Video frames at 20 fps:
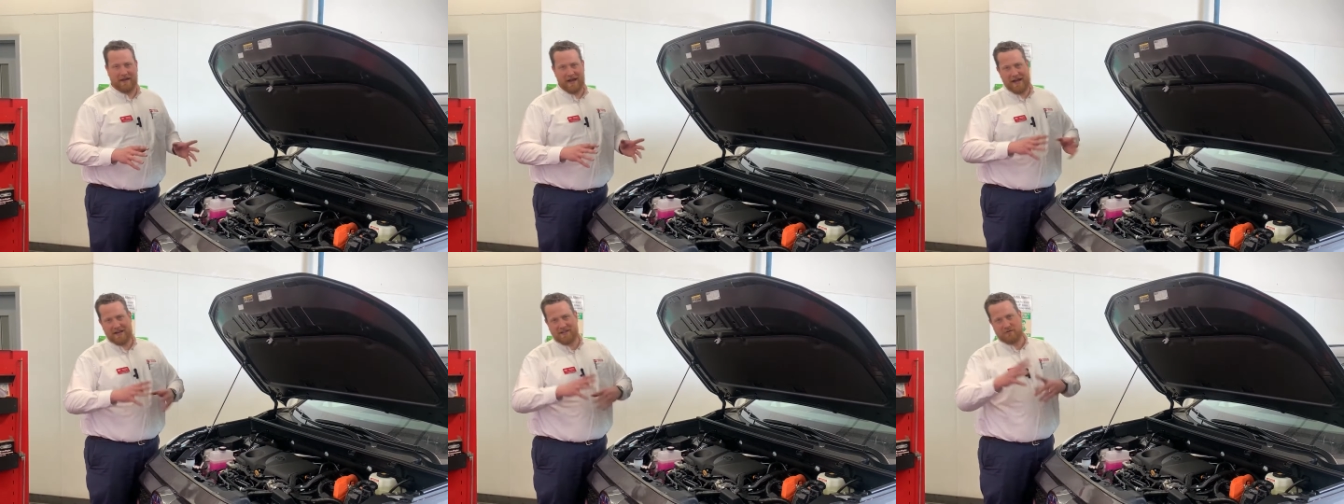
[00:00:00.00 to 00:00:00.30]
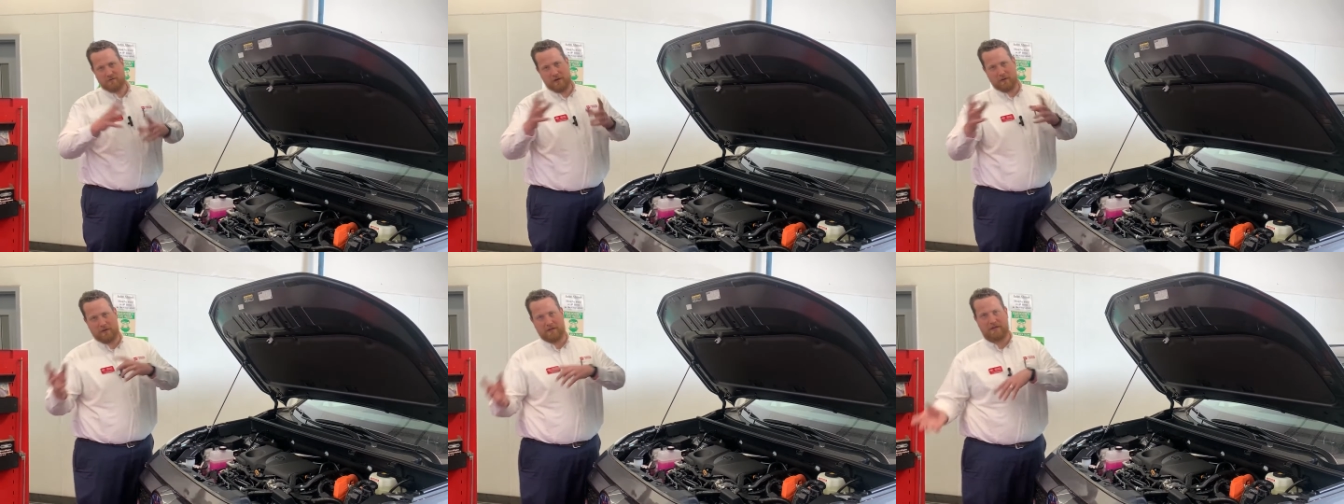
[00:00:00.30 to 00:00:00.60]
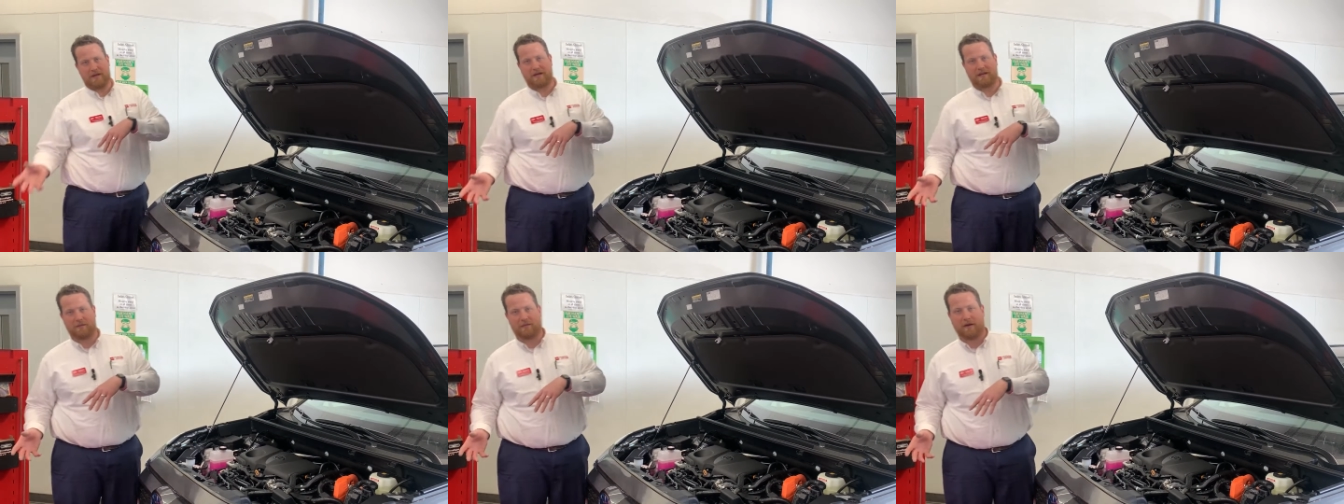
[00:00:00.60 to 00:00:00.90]
Last week, we
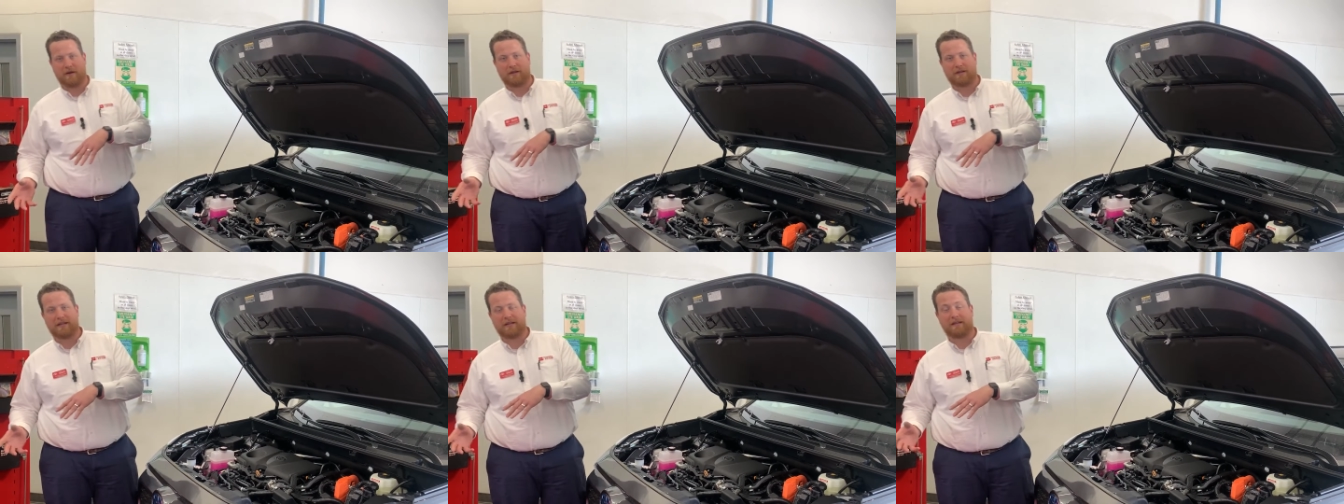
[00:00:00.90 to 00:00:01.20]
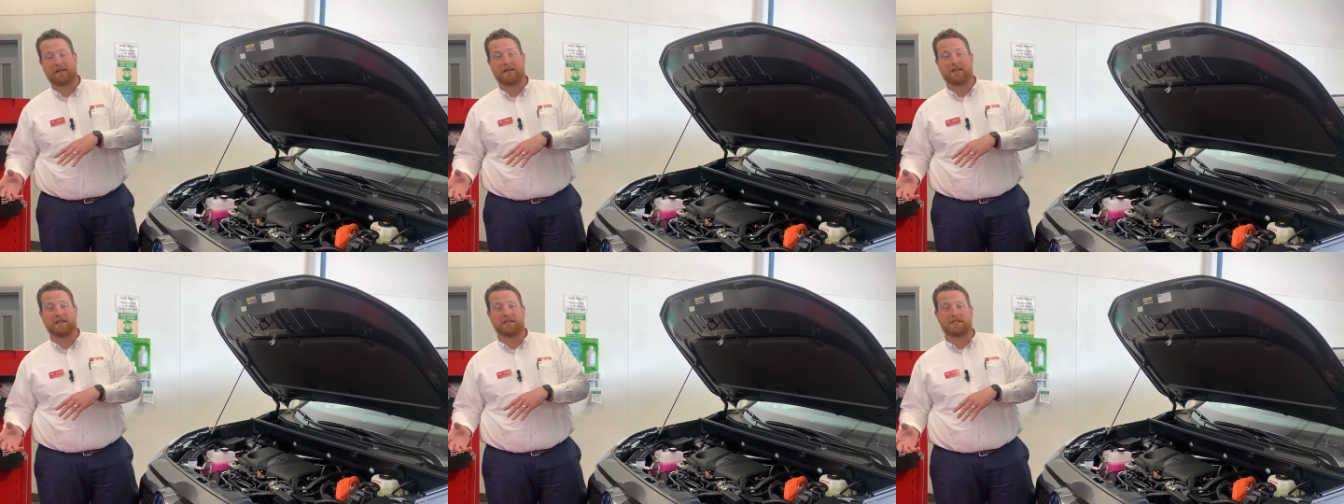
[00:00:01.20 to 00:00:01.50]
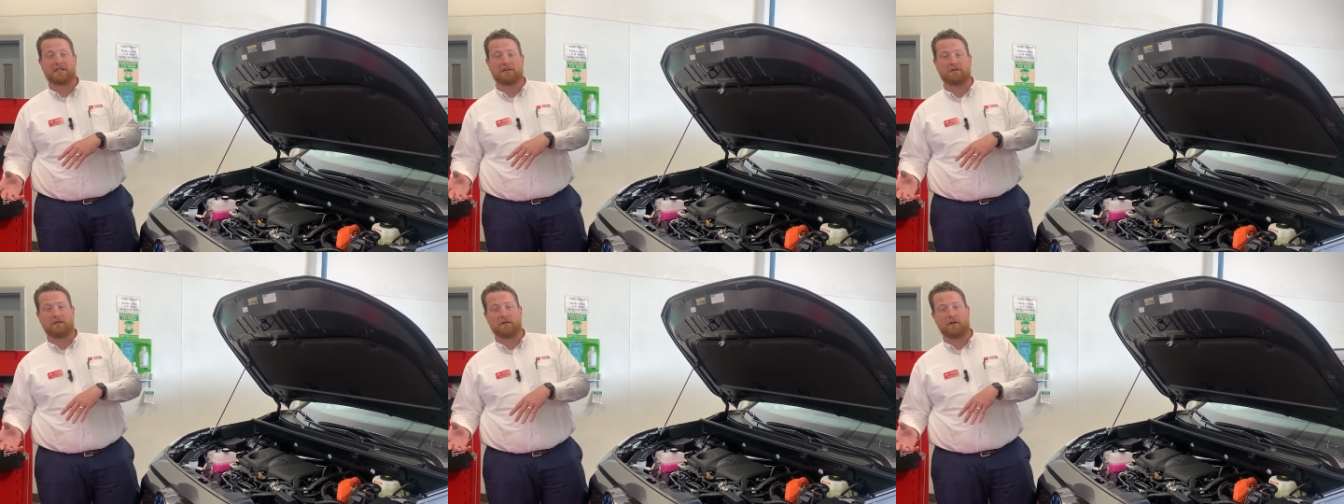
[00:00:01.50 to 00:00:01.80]
talked about cleaning the
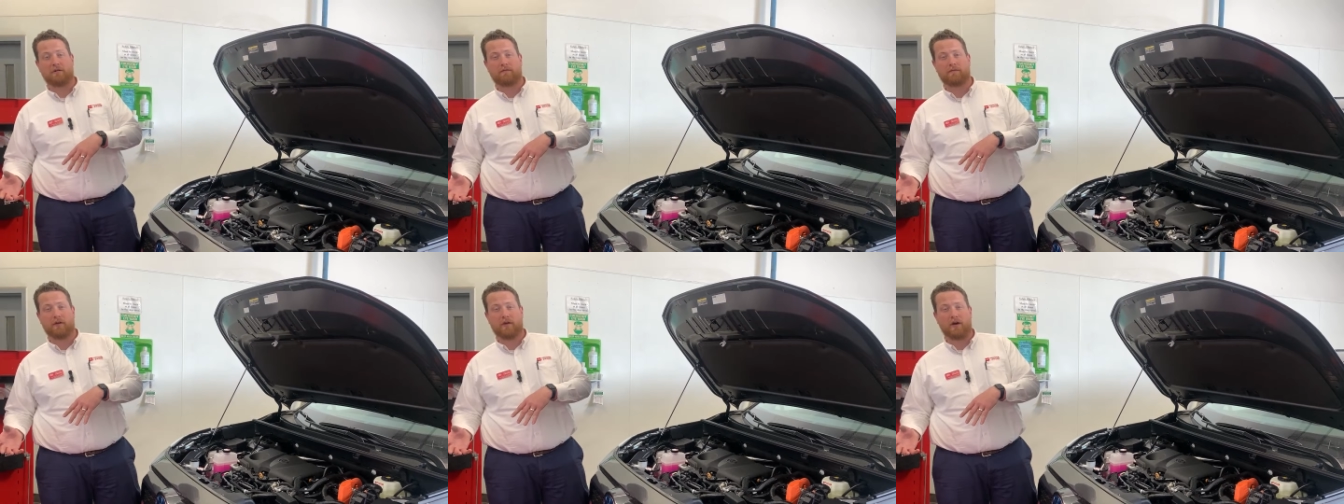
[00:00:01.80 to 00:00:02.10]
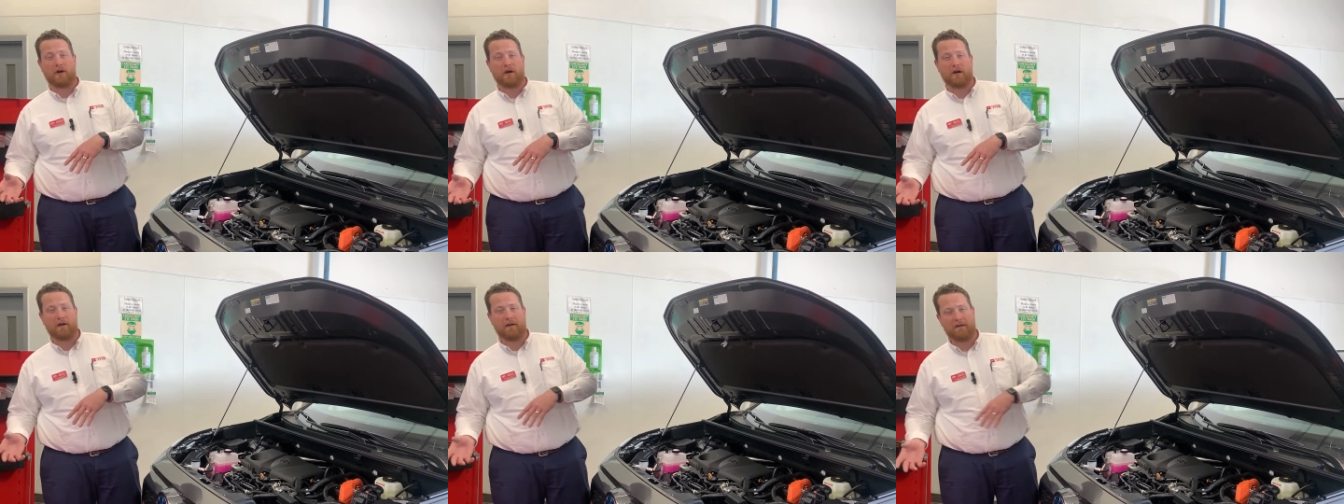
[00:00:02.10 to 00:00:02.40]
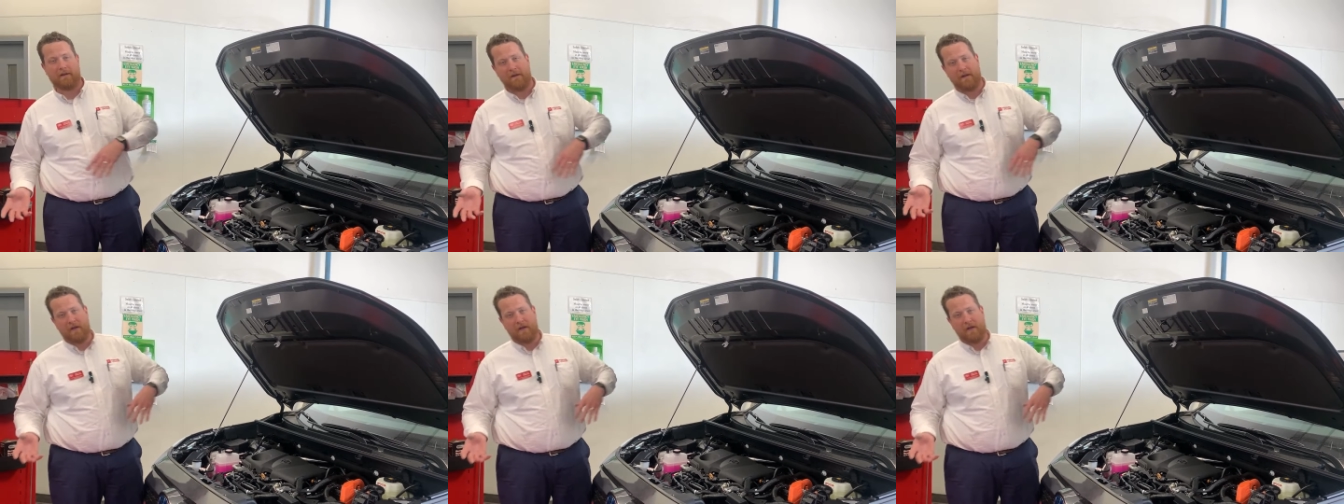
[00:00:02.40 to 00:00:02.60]
interior of the car.